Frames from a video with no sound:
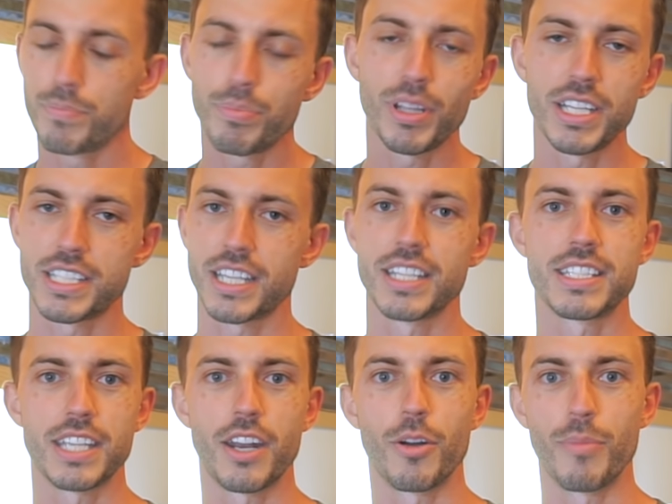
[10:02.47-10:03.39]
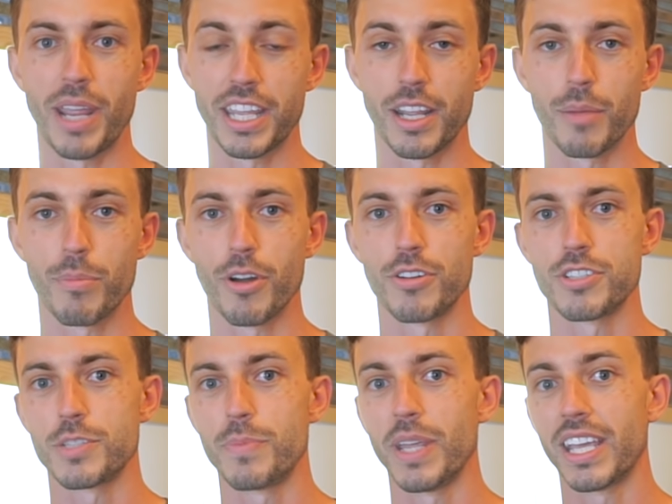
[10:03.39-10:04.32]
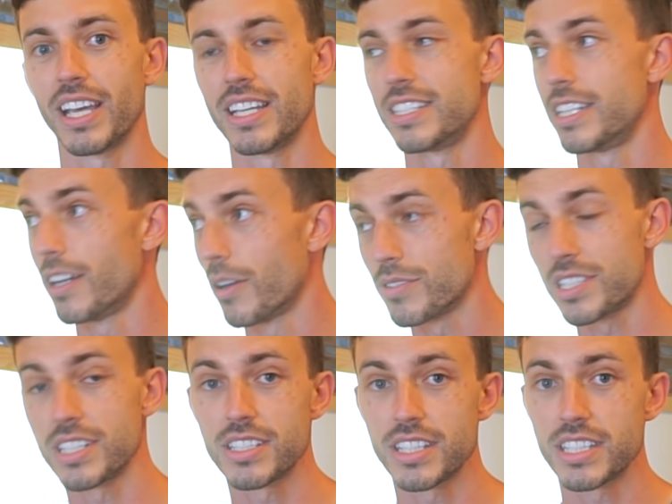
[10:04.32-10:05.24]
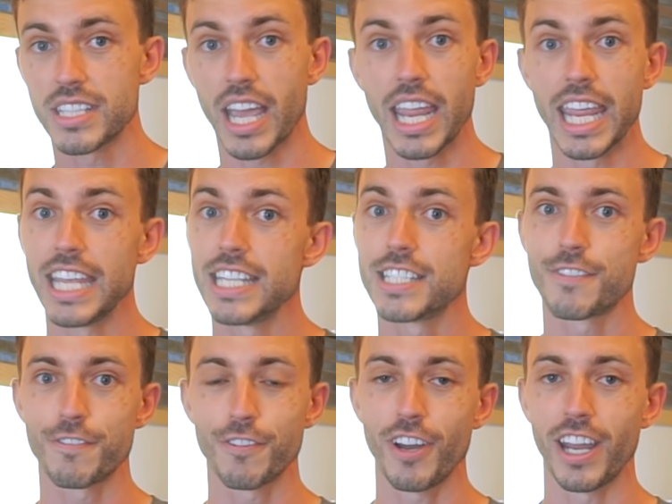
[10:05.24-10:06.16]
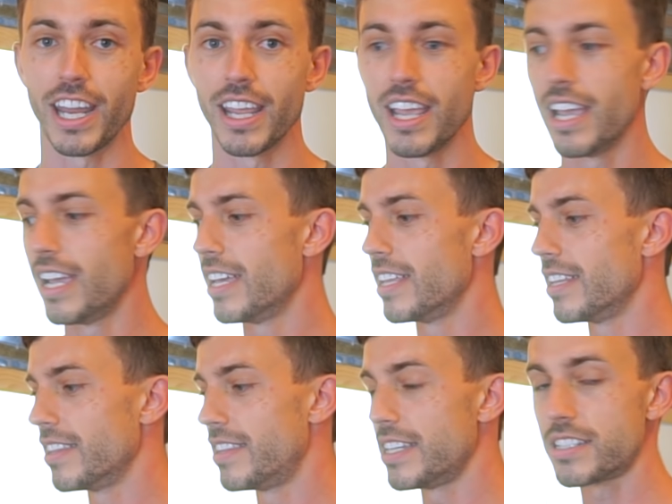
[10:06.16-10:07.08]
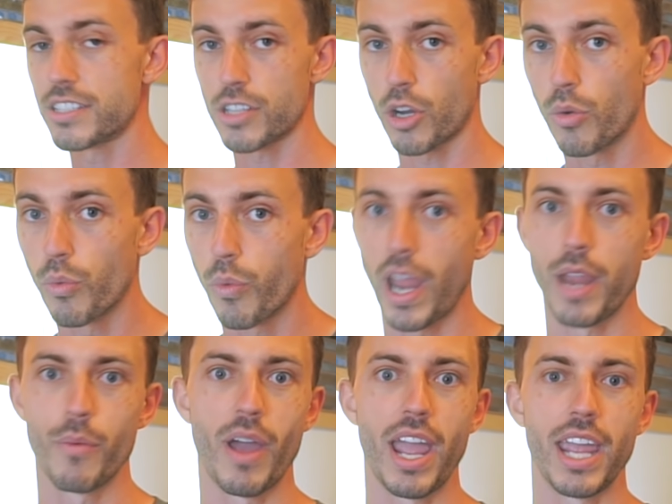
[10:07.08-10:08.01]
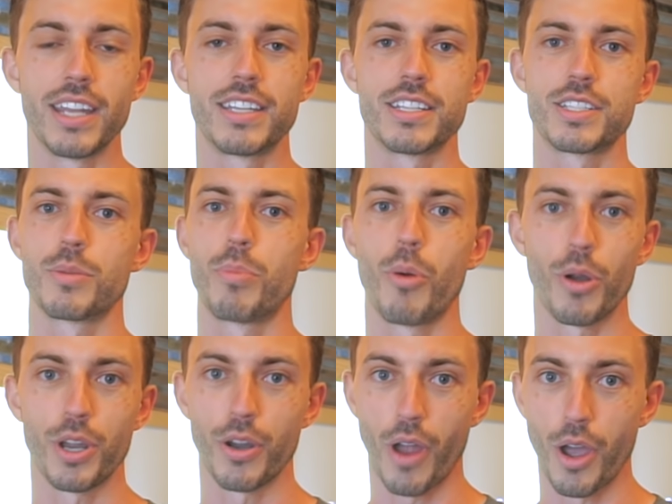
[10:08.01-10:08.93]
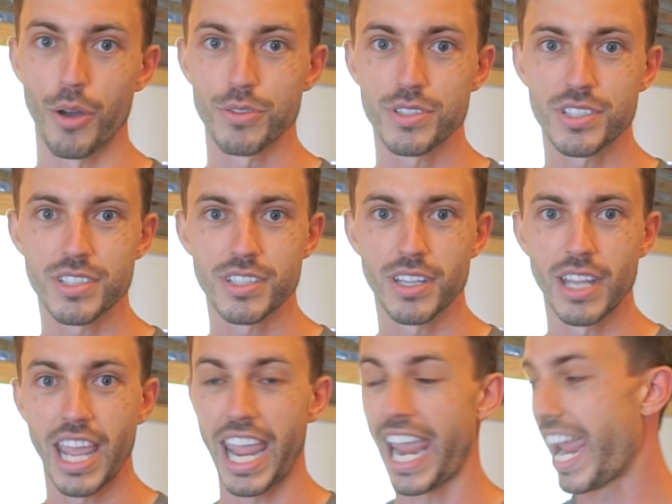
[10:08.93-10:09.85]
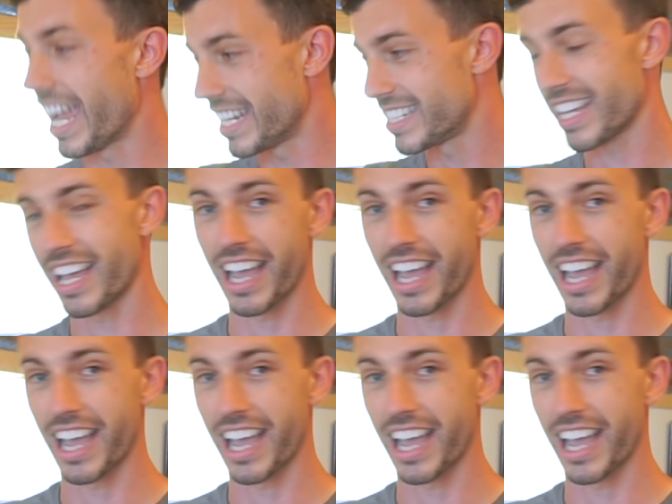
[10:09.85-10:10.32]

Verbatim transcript: please consider making a purchase because, you know, since the site is free, this is a great way to support your hosts. And